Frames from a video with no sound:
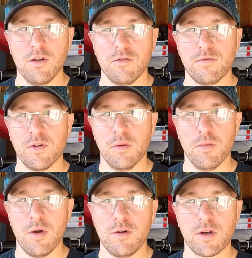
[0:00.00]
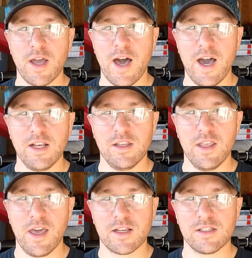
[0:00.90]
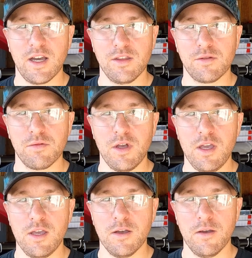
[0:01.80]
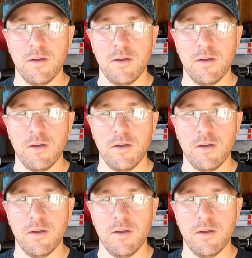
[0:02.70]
from Motor Guide, the XI3.